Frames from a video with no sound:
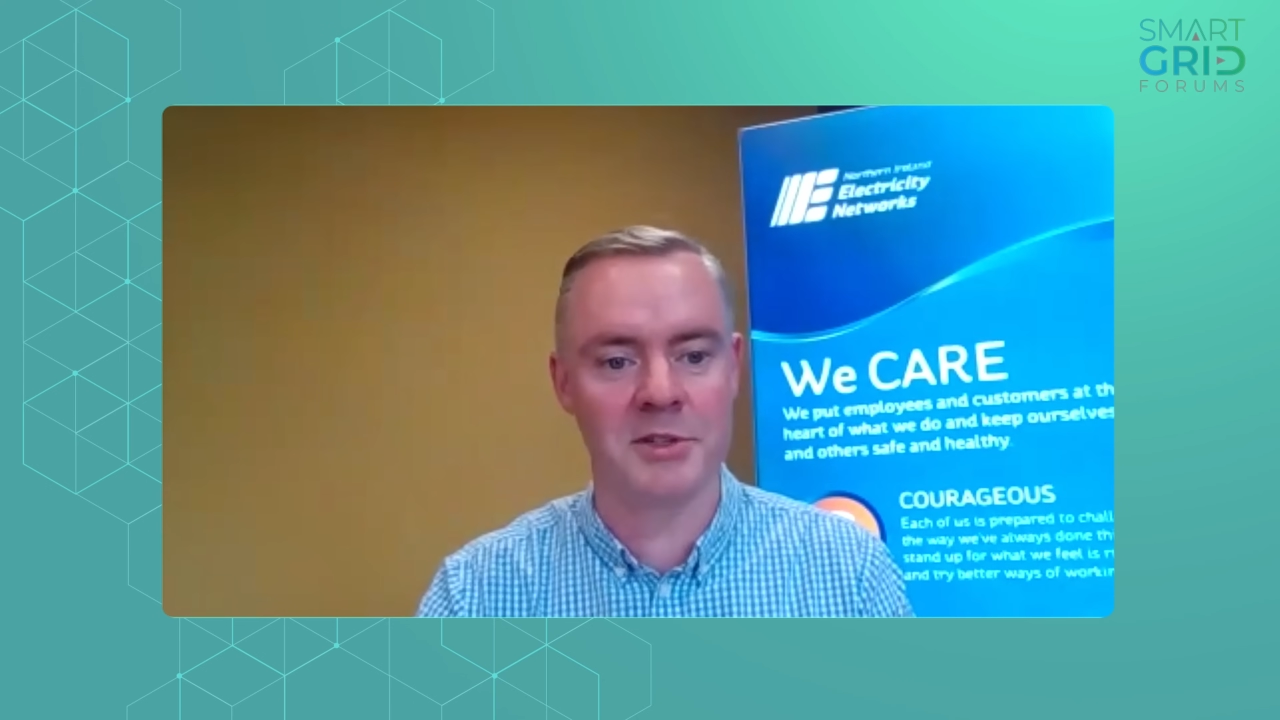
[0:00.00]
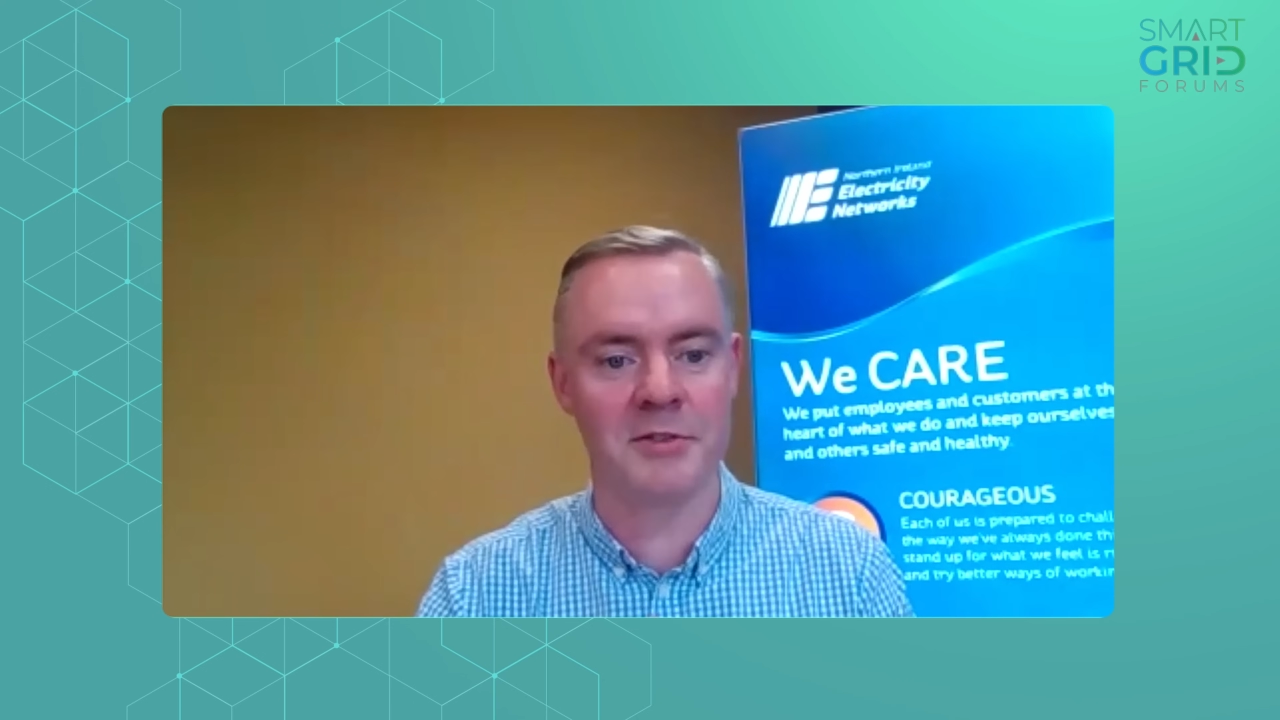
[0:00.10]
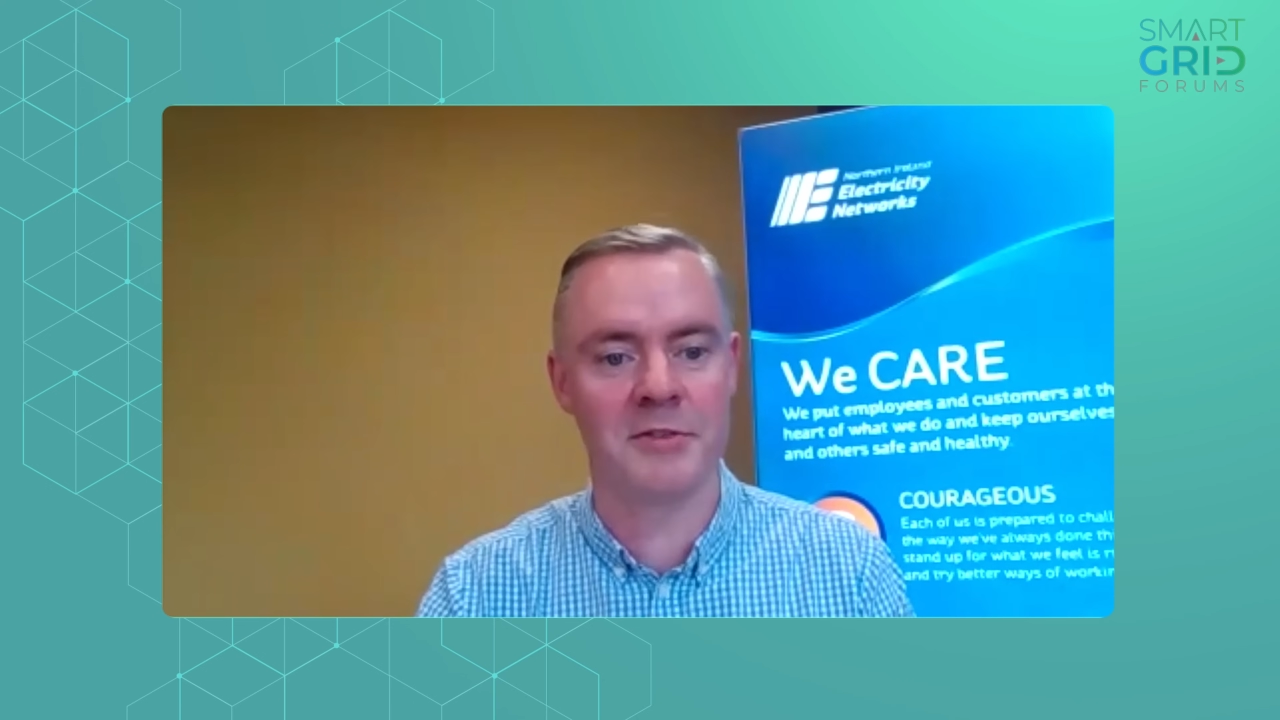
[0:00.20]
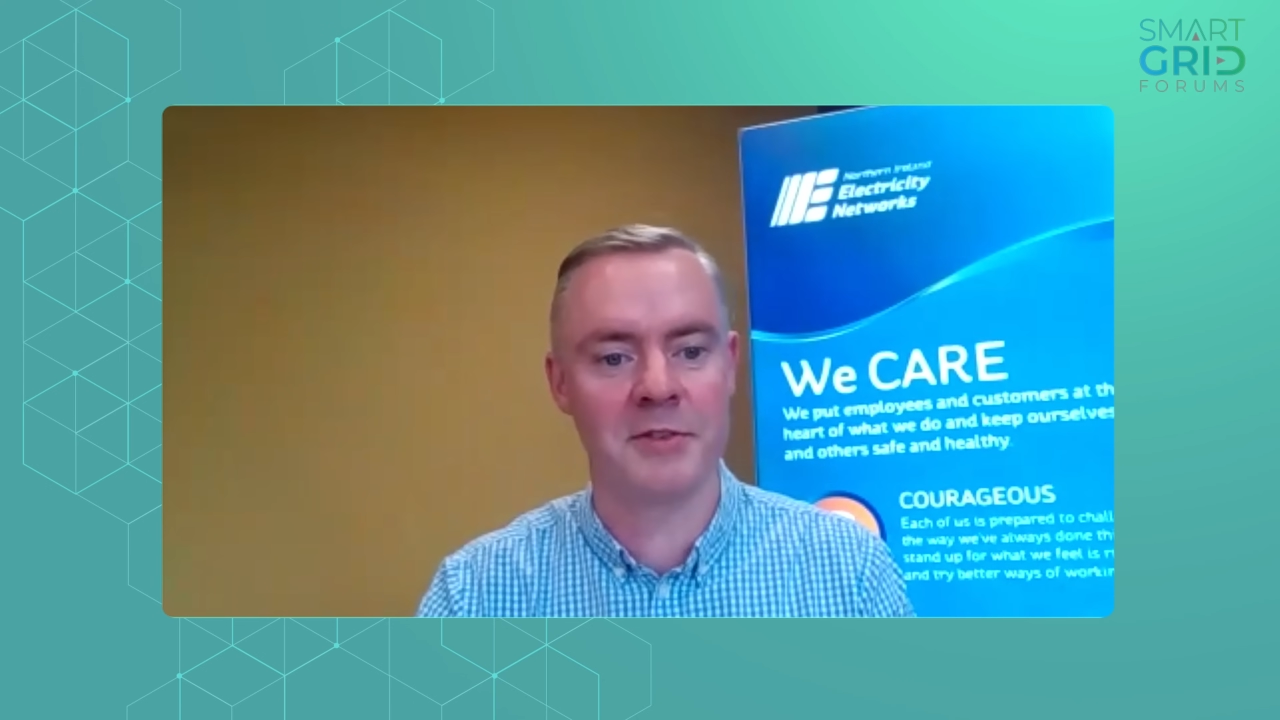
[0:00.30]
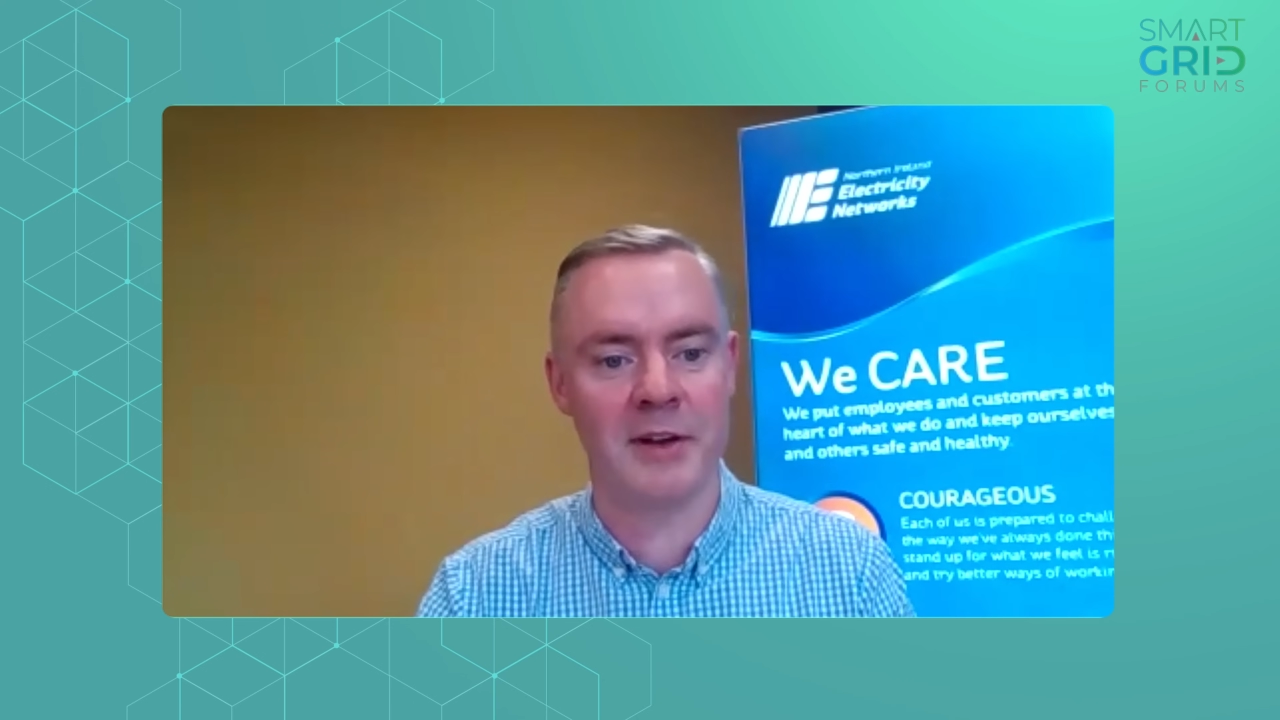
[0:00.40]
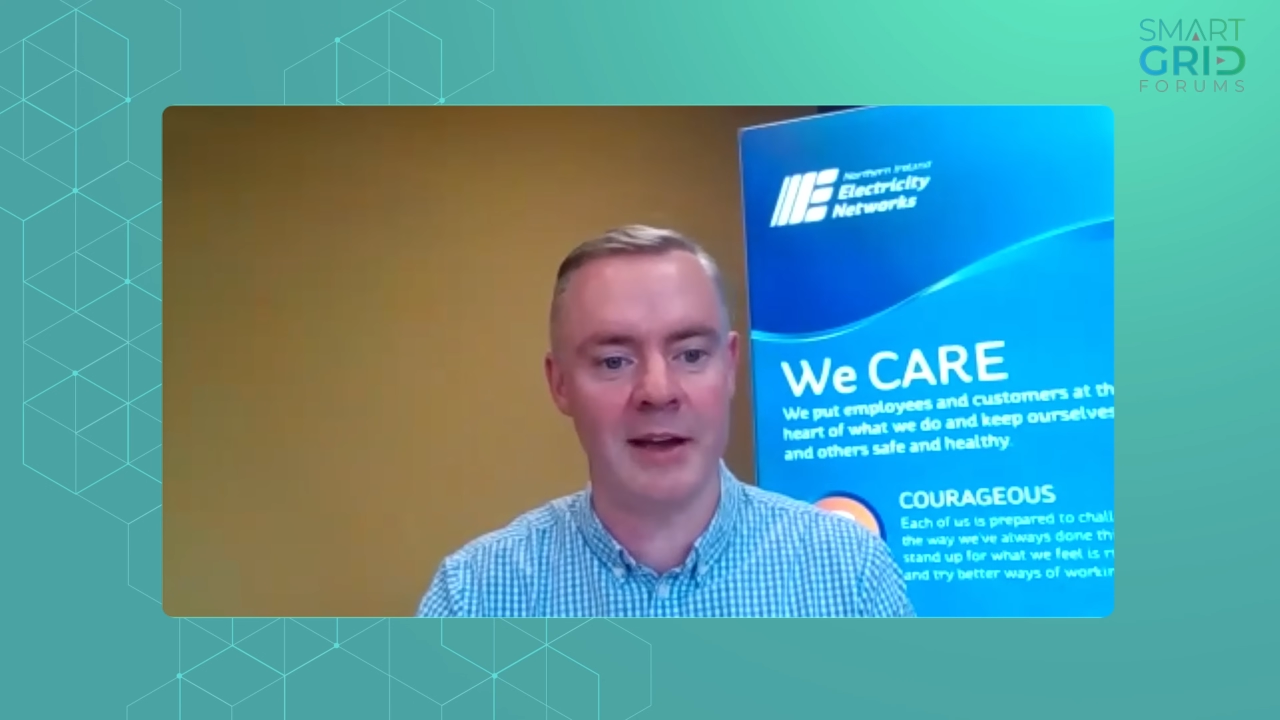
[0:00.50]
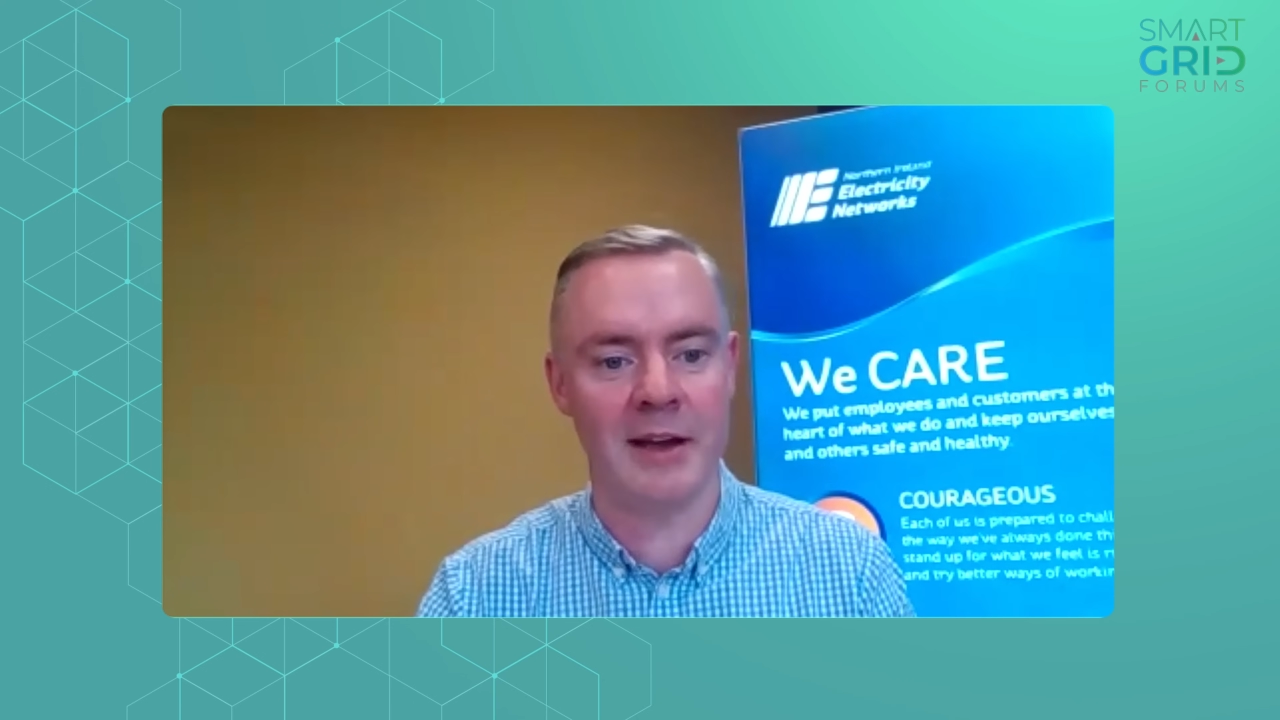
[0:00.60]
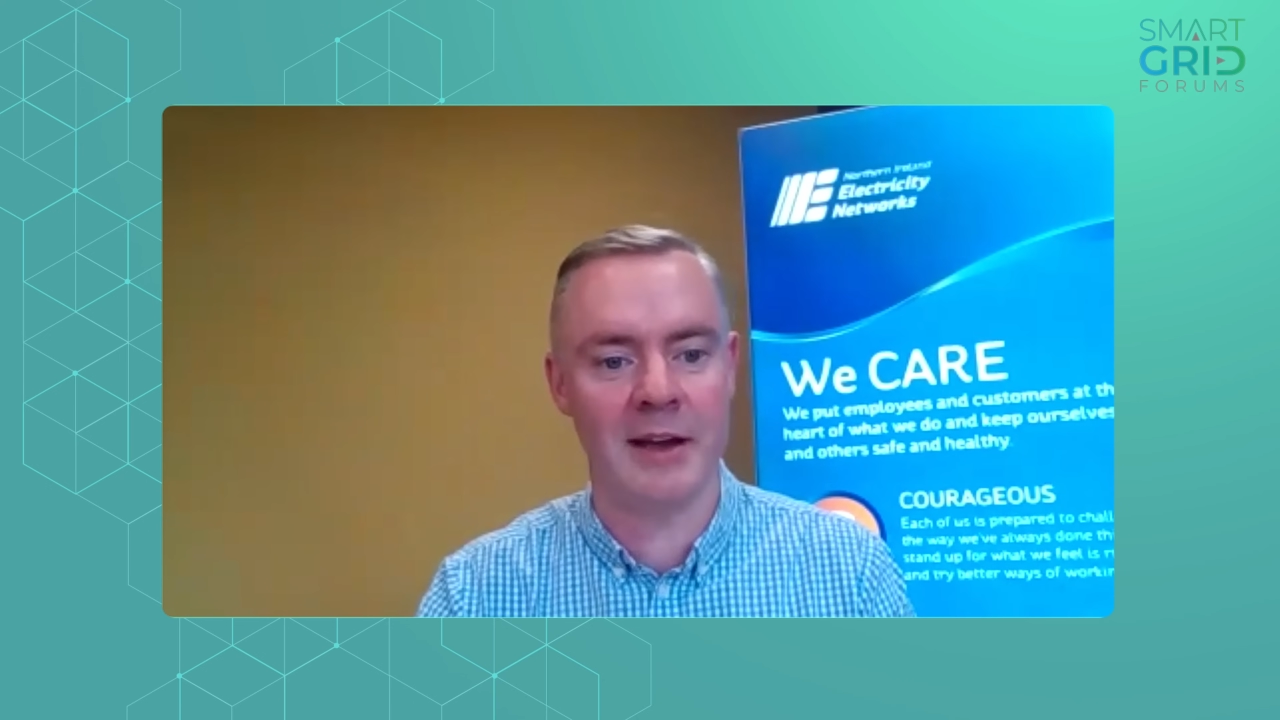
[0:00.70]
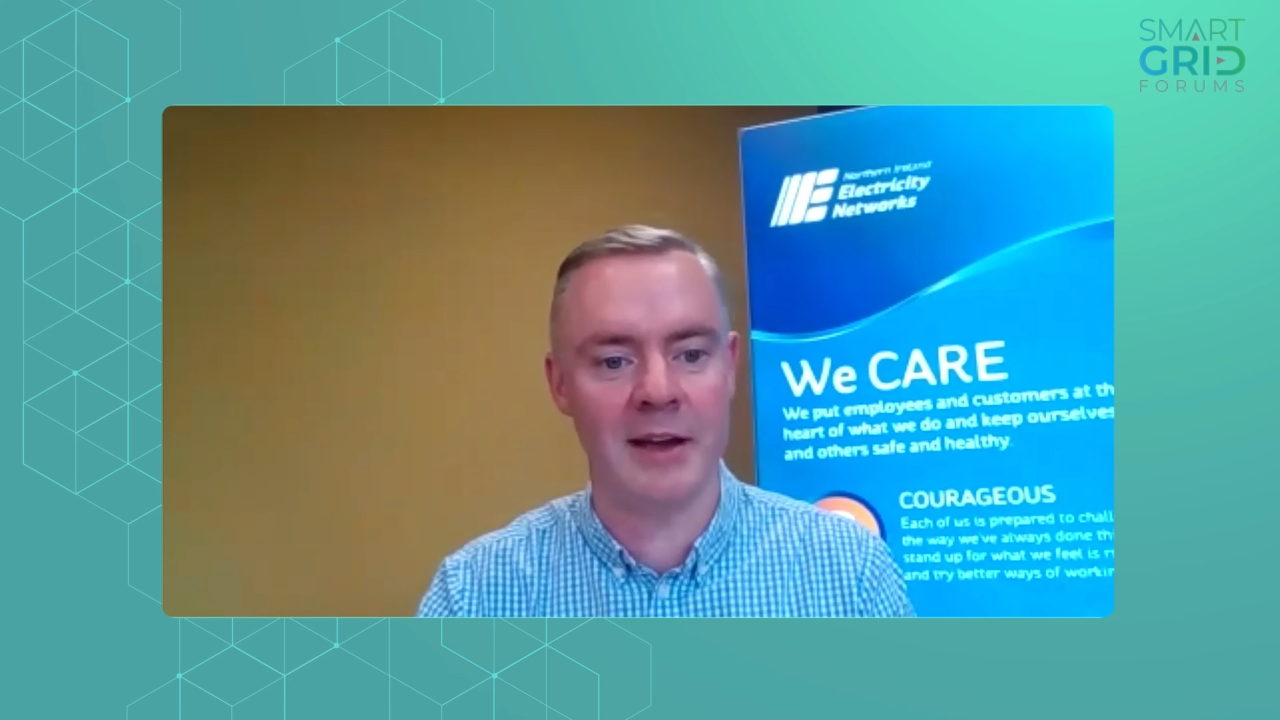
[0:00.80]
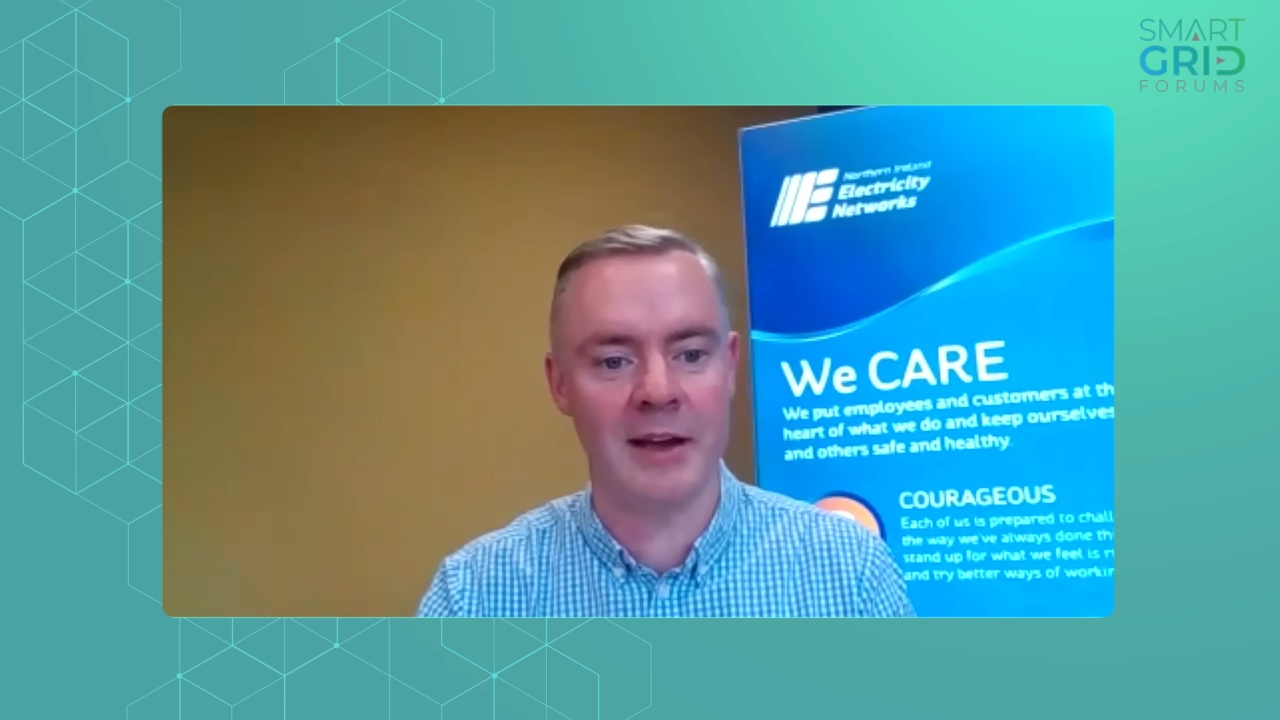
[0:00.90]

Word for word: of uh,